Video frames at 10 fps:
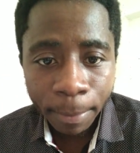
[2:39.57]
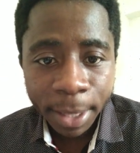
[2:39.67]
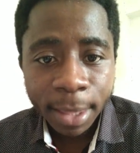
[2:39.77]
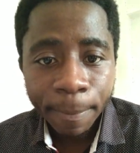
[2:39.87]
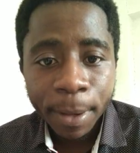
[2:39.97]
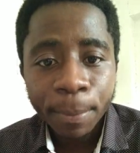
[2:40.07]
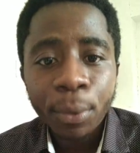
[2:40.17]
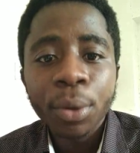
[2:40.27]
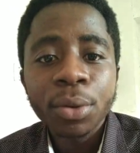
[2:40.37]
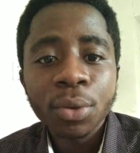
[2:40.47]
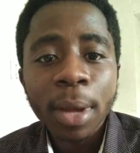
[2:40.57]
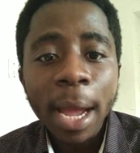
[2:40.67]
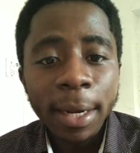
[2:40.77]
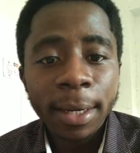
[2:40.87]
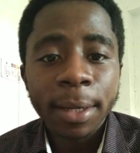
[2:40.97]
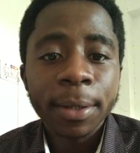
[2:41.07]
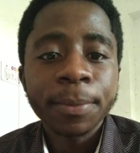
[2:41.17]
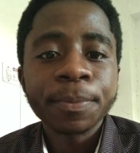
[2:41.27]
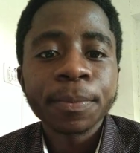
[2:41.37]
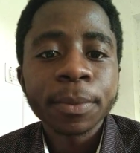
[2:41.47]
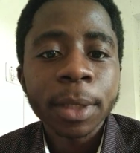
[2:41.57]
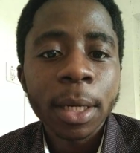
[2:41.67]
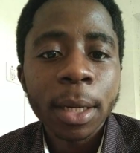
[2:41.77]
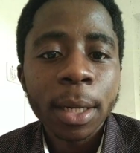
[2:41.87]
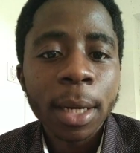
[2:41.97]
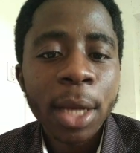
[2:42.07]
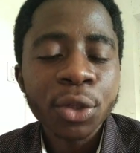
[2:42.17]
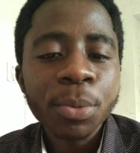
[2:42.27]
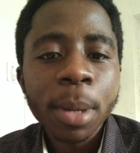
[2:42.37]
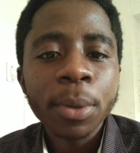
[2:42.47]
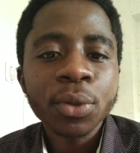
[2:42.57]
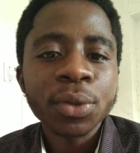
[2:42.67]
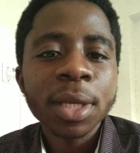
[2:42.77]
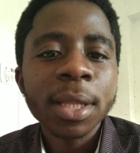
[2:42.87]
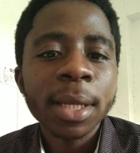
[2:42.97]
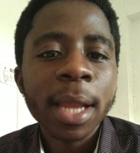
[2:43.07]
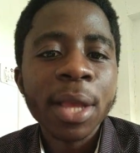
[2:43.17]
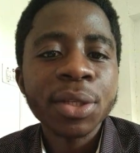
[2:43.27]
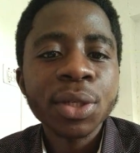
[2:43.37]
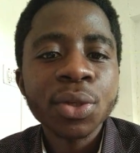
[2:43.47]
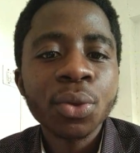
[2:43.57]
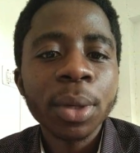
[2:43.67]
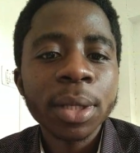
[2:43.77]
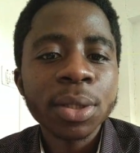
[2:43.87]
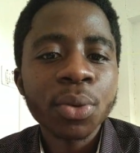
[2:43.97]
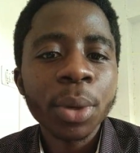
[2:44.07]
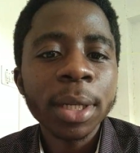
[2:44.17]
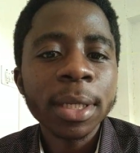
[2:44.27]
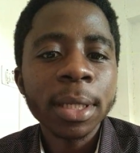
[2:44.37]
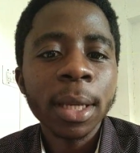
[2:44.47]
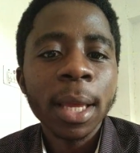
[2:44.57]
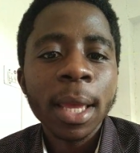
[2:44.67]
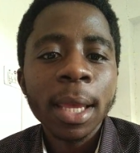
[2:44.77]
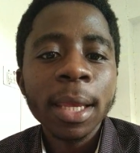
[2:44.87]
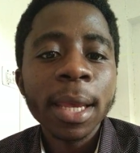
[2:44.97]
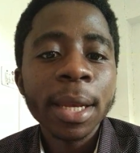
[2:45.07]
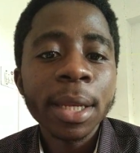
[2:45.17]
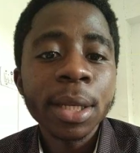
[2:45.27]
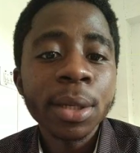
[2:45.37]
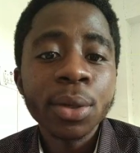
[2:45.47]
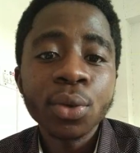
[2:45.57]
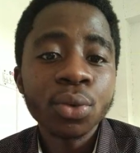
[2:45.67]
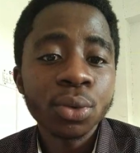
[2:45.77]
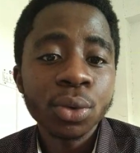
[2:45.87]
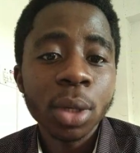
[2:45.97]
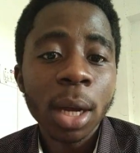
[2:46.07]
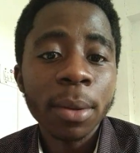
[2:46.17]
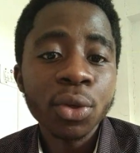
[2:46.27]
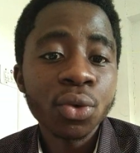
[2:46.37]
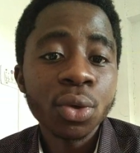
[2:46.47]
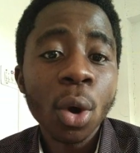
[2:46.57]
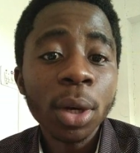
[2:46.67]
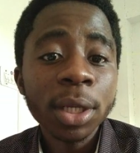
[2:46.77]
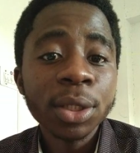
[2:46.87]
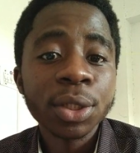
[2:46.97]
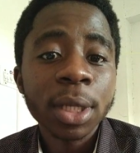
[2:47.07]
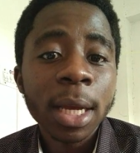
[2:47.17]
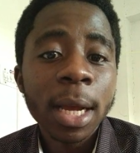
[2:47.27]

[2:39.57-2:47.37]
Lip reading: meet the people in Uganda. I should be able to say that I see students really gaining new knowledge,